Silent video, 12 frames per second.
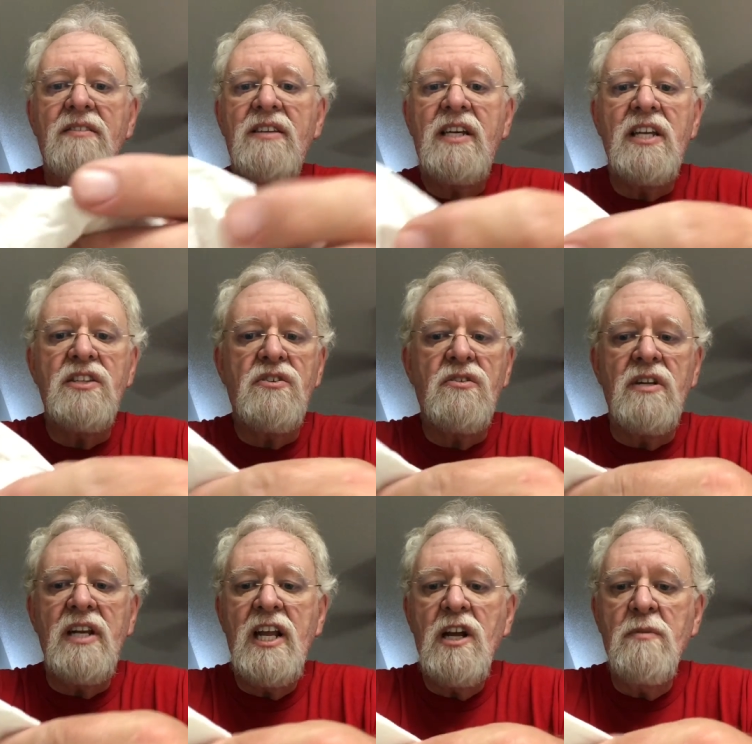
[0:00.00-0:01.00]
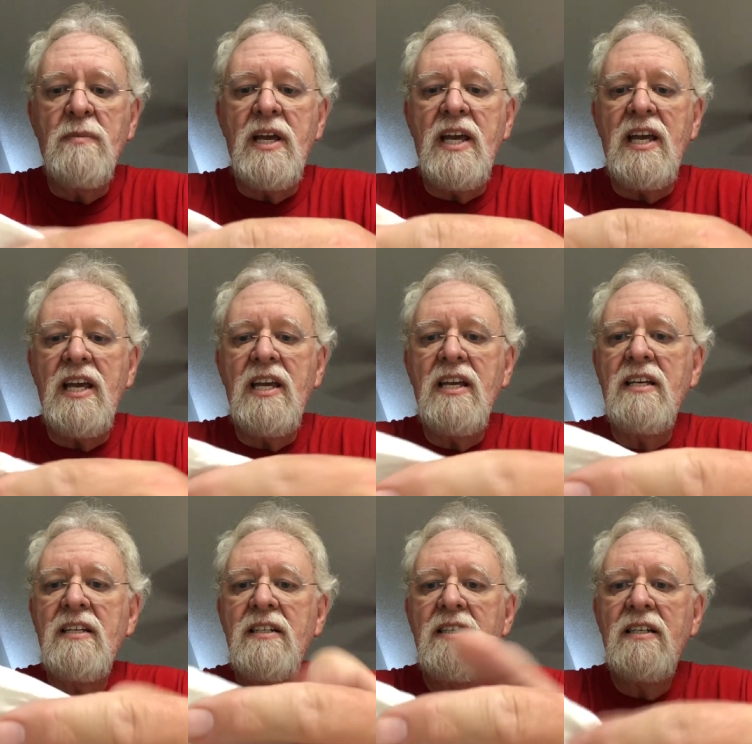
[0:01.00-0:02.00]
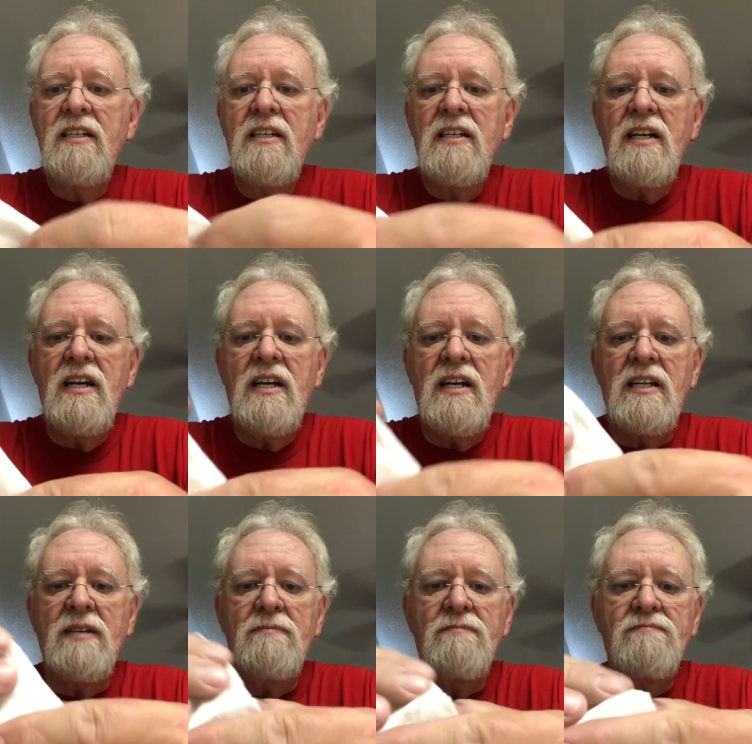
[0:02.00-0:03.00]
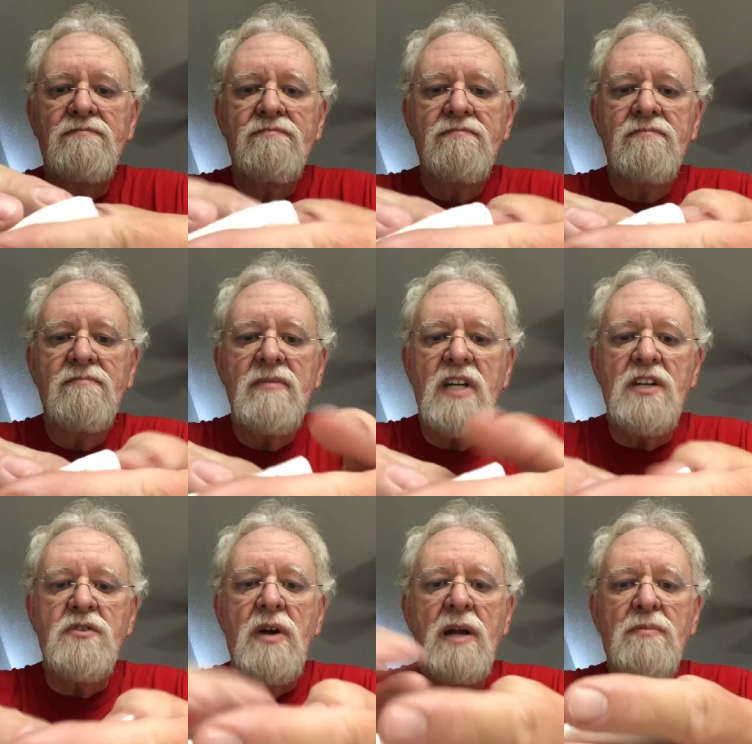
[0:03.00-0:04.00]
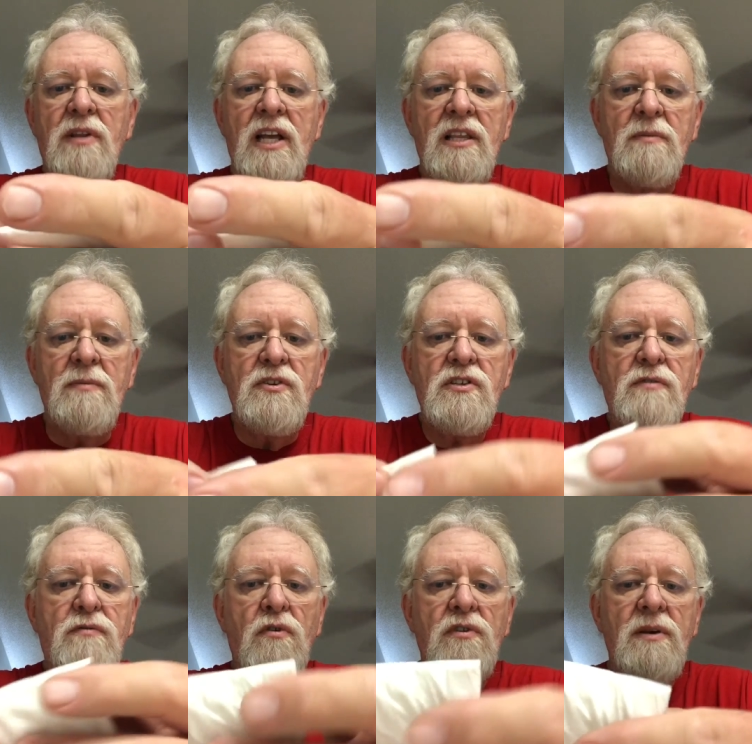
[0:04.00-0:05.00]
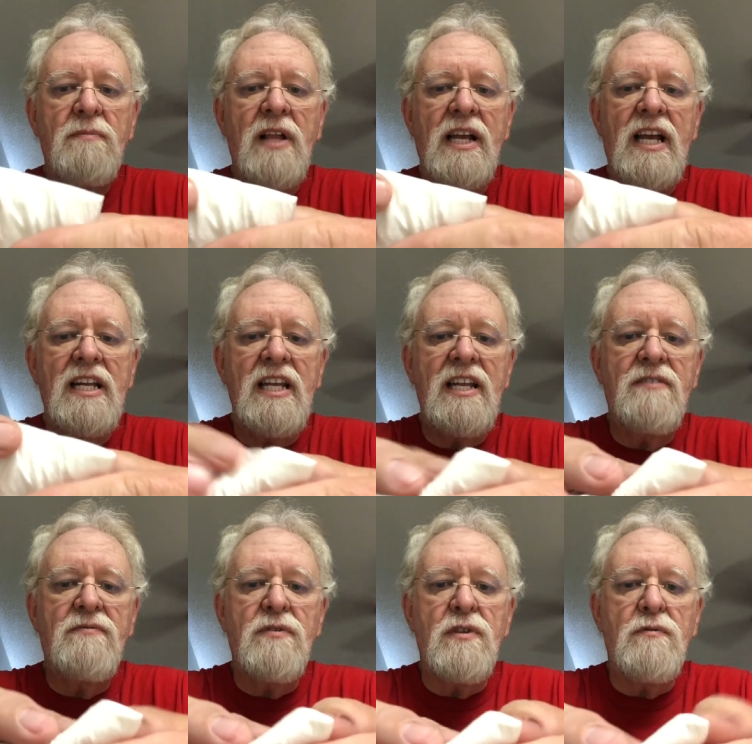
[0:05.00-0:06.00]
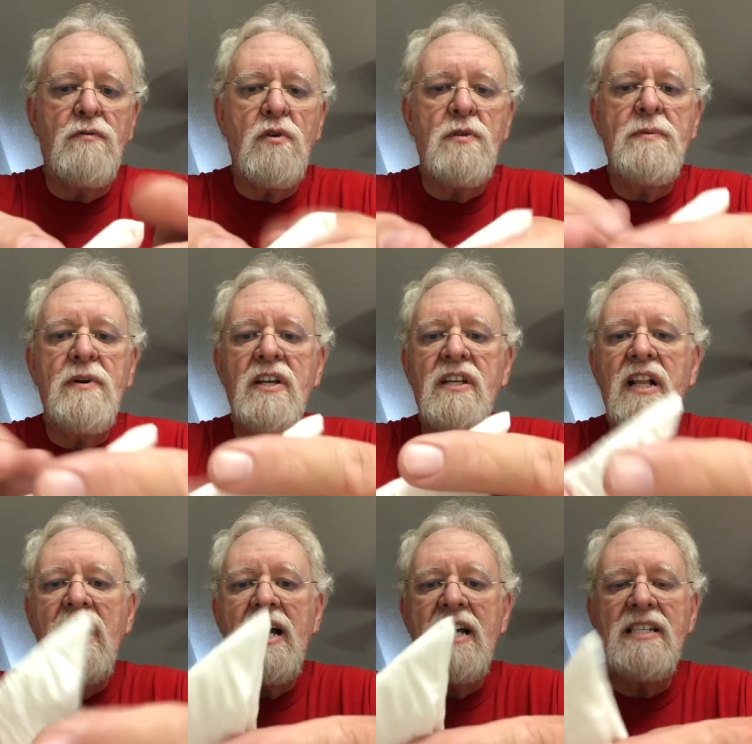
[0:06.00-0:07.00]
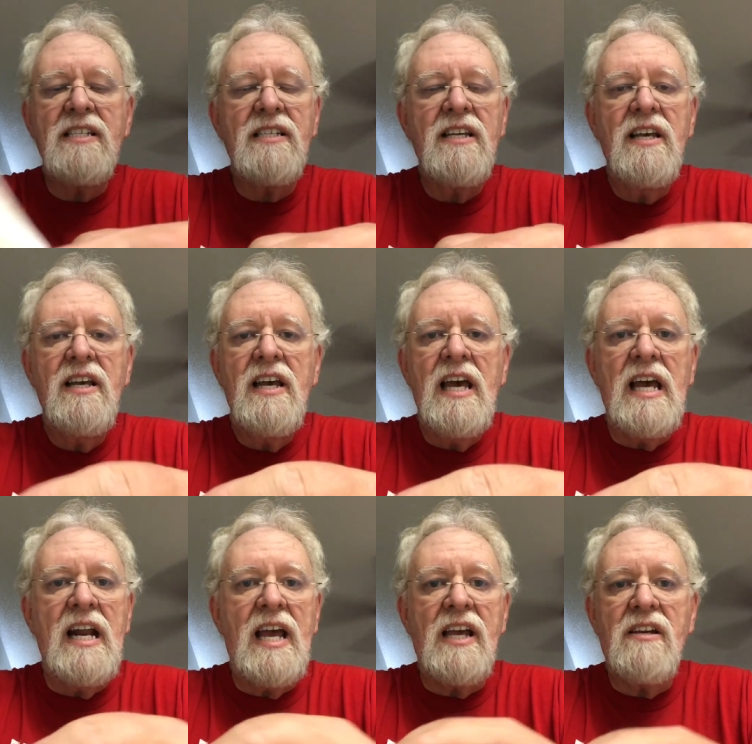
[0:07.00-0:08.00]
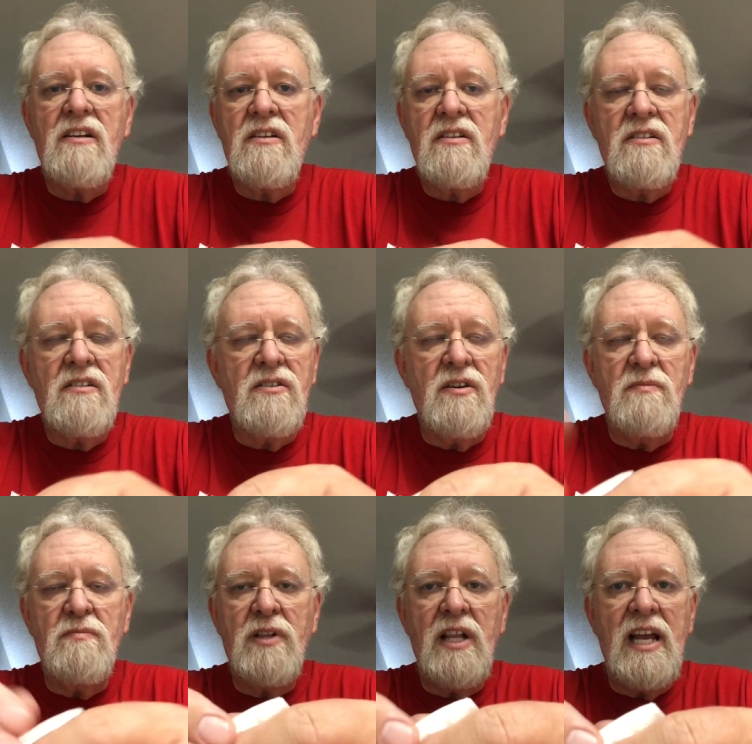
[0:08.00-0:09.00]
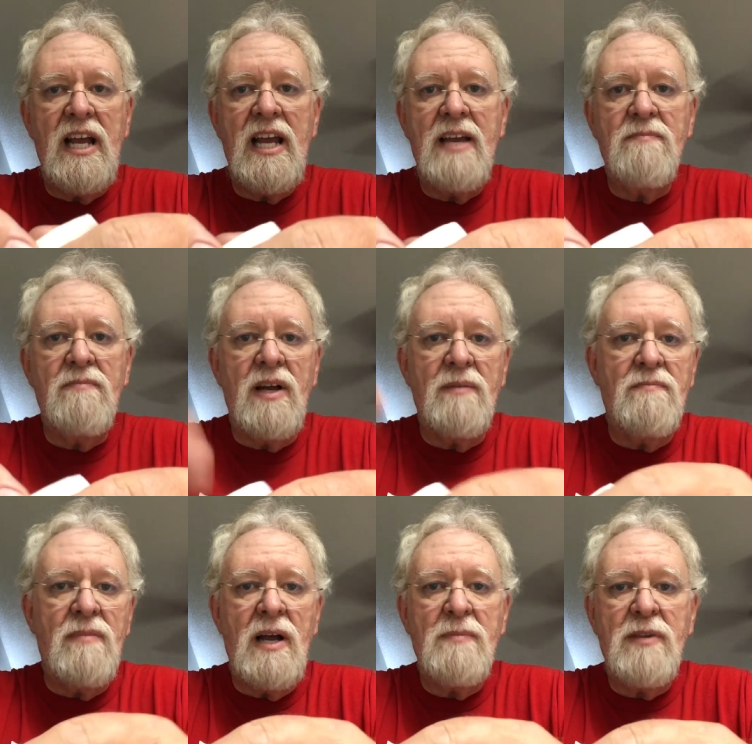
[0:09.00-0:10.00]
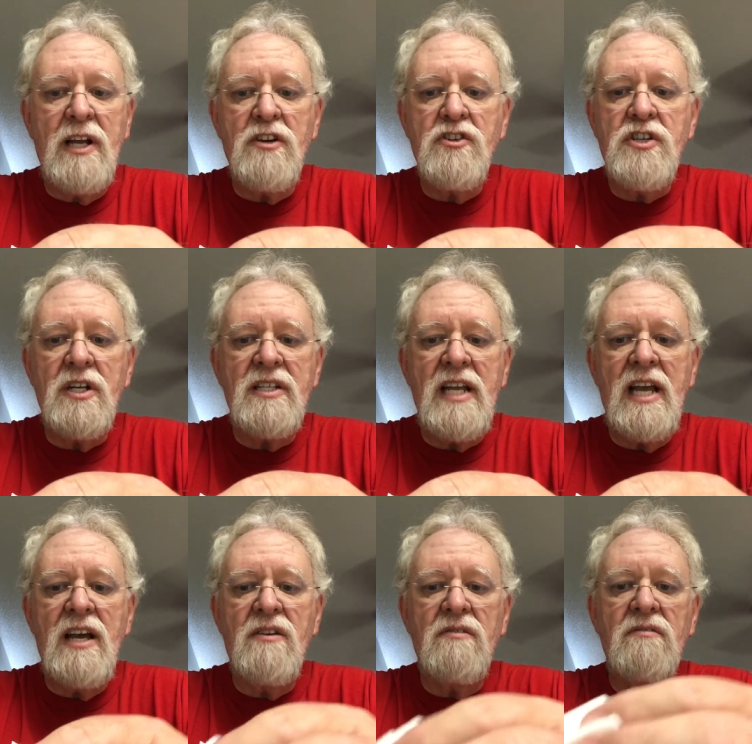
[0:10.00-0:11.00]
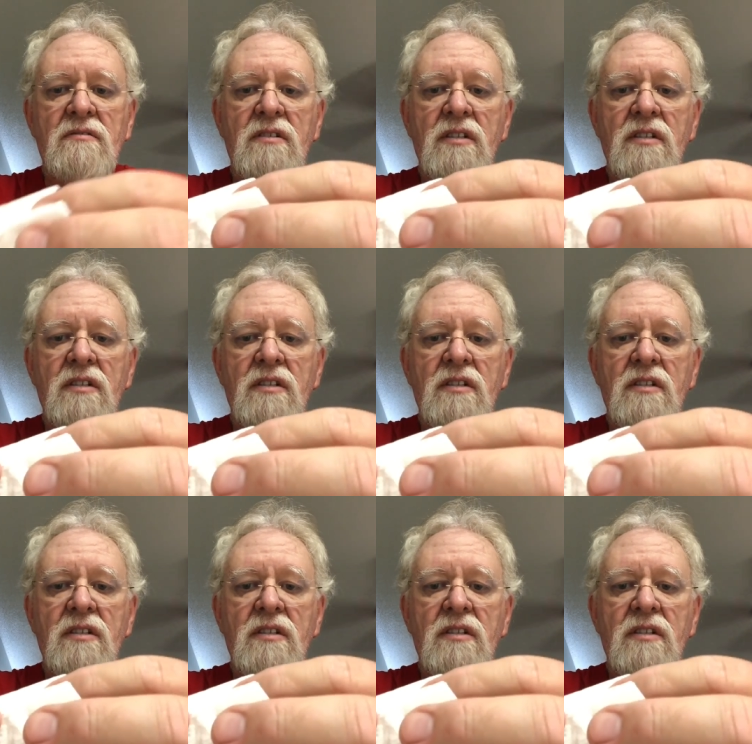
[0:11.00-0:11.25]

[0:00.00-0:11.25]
Kids couldn't hear me. Um, I tried playing the music for them like I did for the fourth period class, and I couldn't play. My, my player shut down.